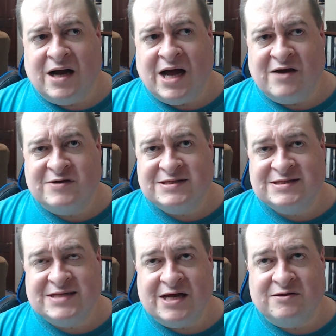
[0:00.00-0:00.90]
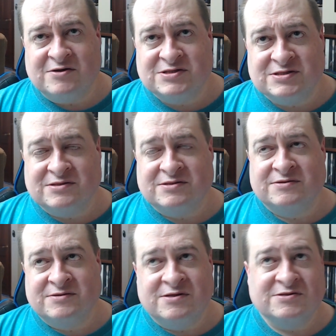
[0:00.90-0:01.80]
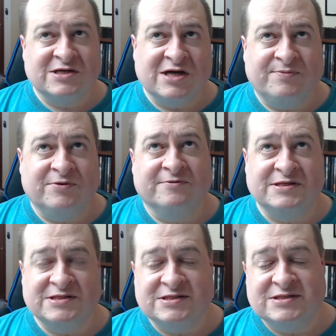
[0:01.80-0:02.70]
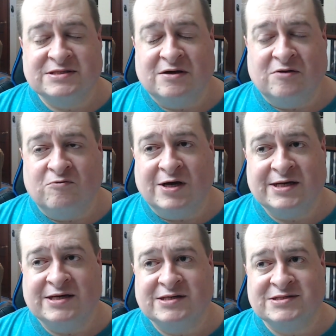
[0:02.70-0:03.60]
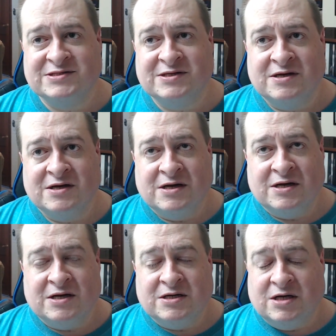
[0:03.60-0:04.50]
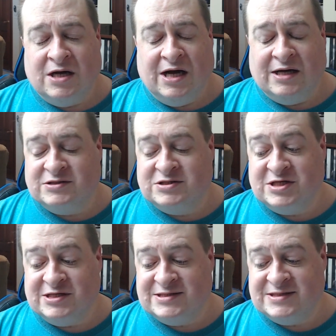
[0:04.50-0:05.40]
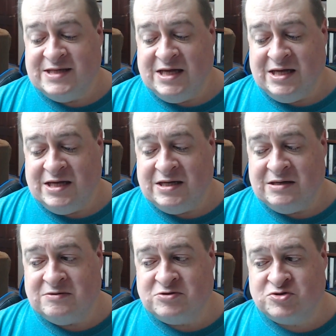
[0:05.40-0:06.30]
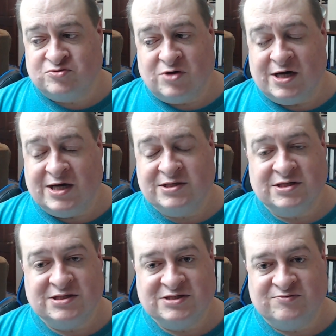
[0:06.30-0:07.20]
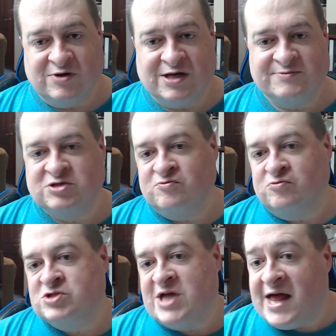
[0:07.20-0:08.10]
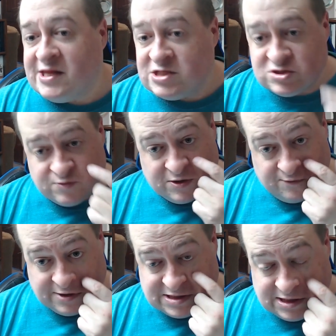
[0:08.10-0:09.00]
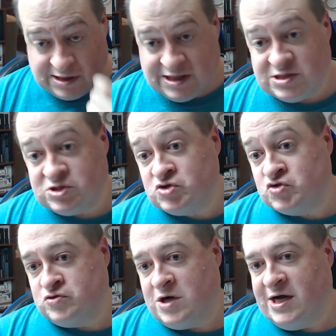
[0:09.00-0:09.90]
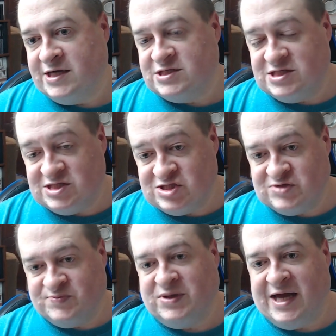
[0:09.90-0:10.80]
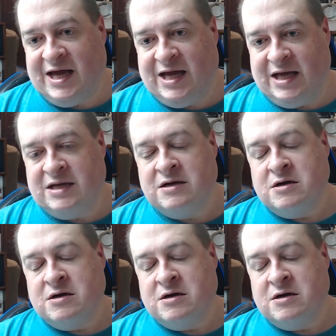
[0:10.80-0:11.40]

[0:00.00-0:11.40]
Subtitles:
I would say there's a couple of reasons. One is just what I'm challenged with recently is trying to display